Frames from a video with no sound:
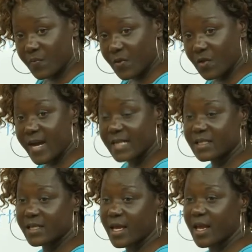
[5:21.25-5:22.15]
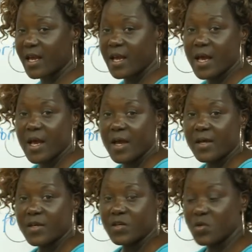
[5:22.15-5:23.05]
You can say,
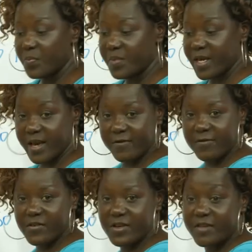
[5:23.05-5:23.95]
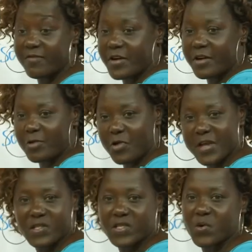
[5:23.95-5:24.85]
you behave in a very
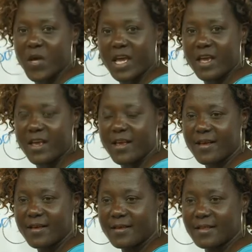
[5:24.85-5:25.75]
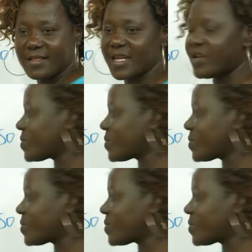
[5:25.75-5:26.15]
crazy way, instead of